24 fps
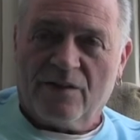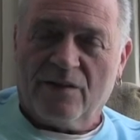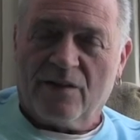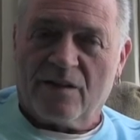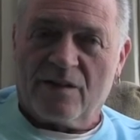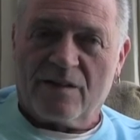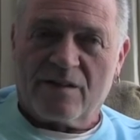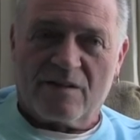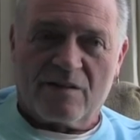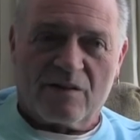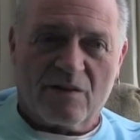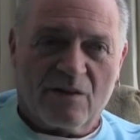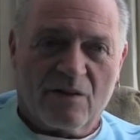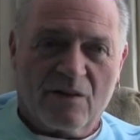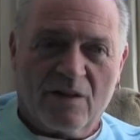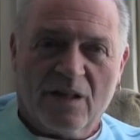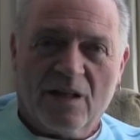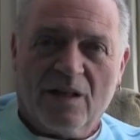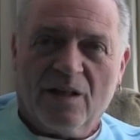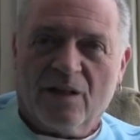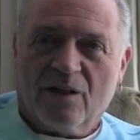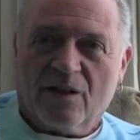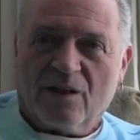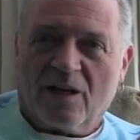this
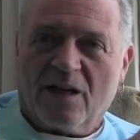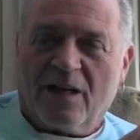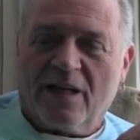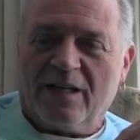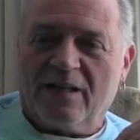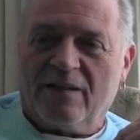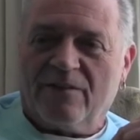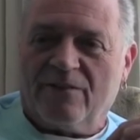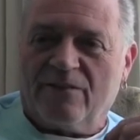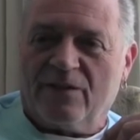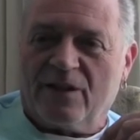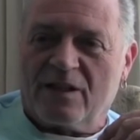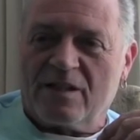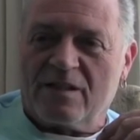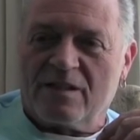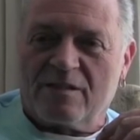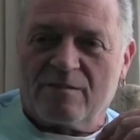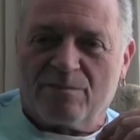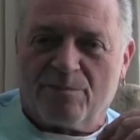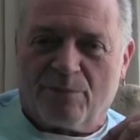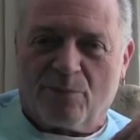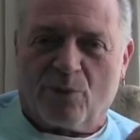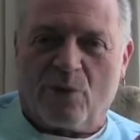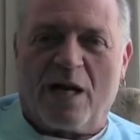kind of
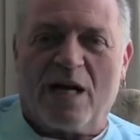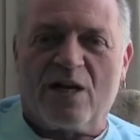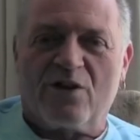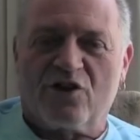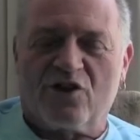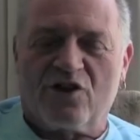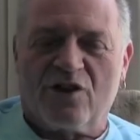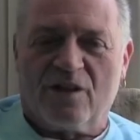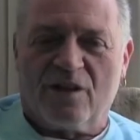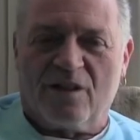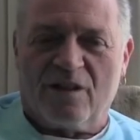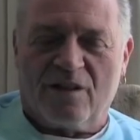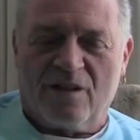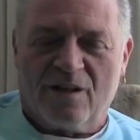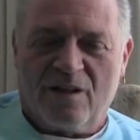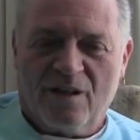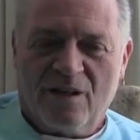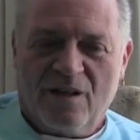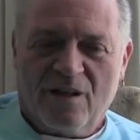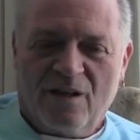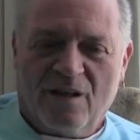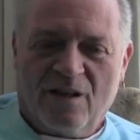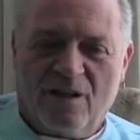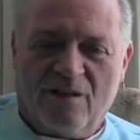expression
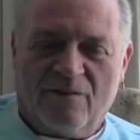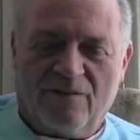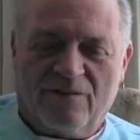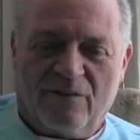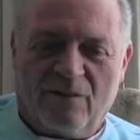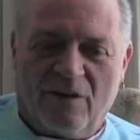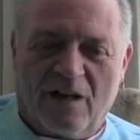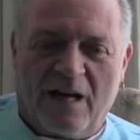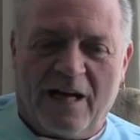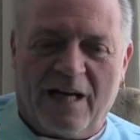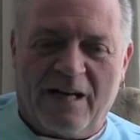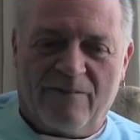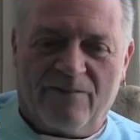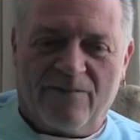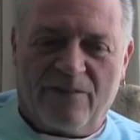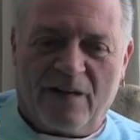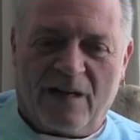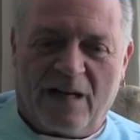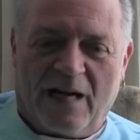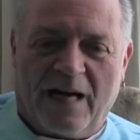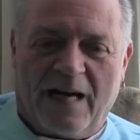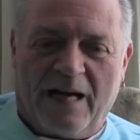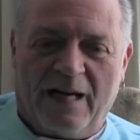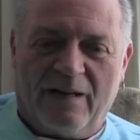of life
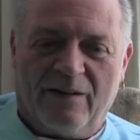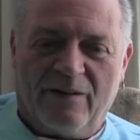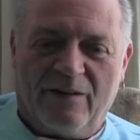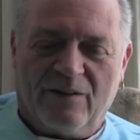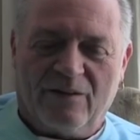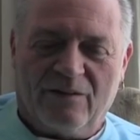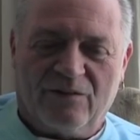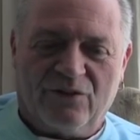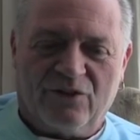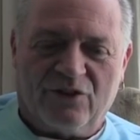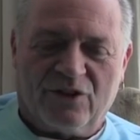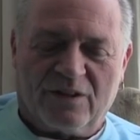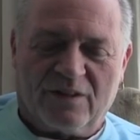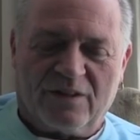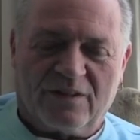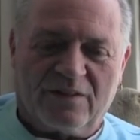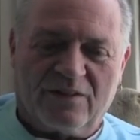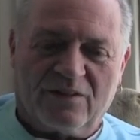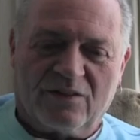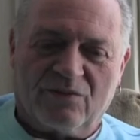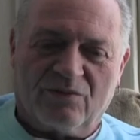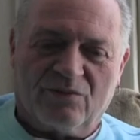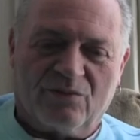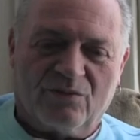that I
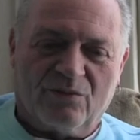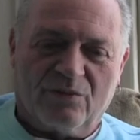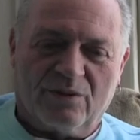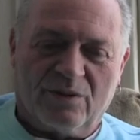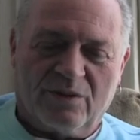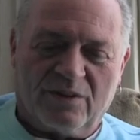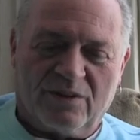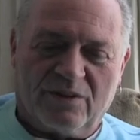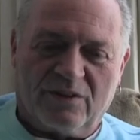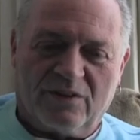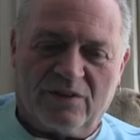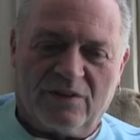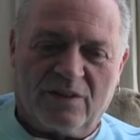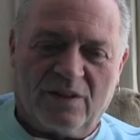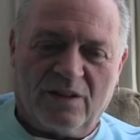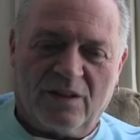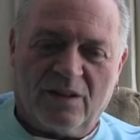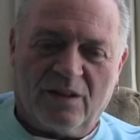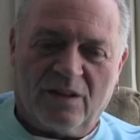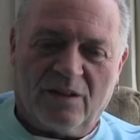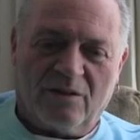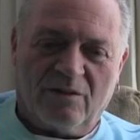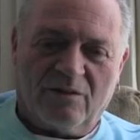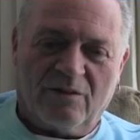just was,
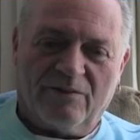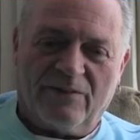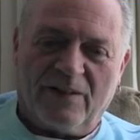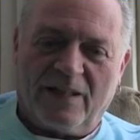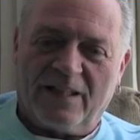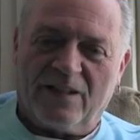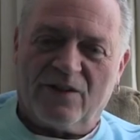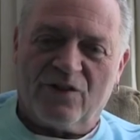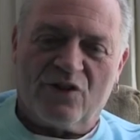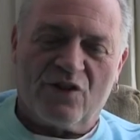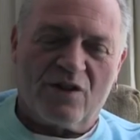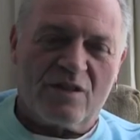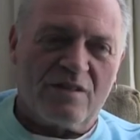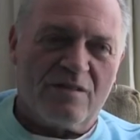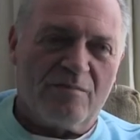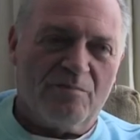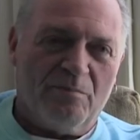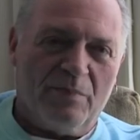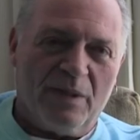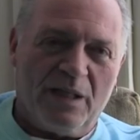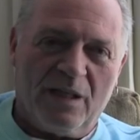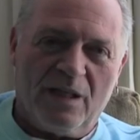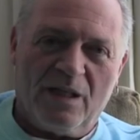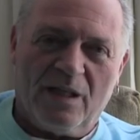oh, if I could
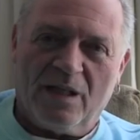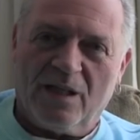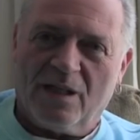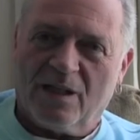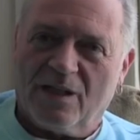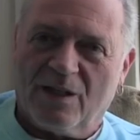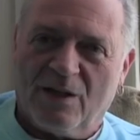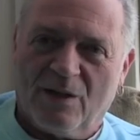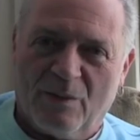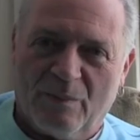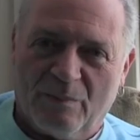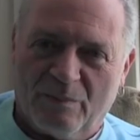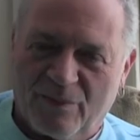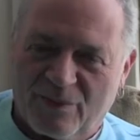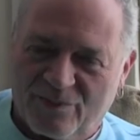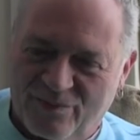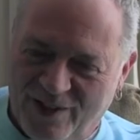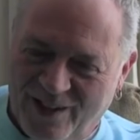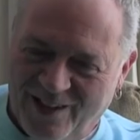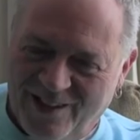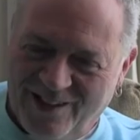just be him.